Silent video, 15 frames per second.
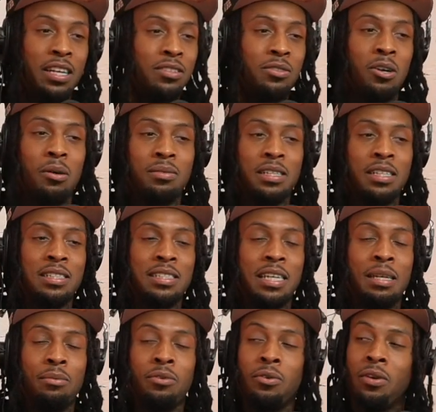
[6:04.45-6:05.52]
You know what I'm saying? Just
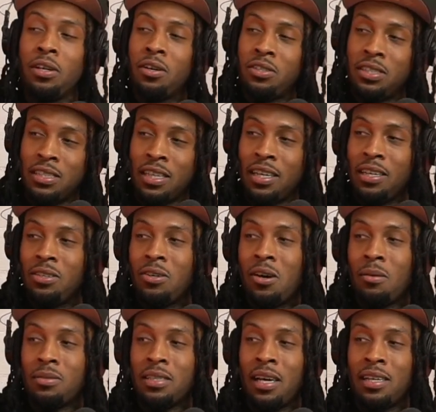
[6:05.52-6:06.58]
keep doing your shit. You know what I'm
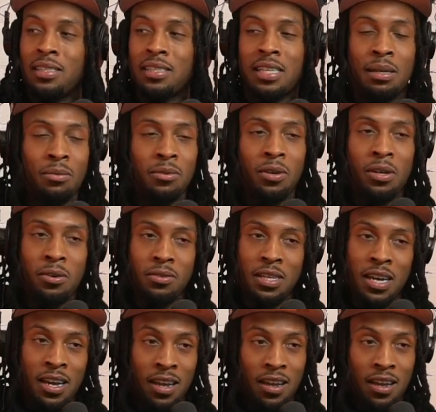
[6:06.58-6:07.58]
saying? Just keep doing your thing."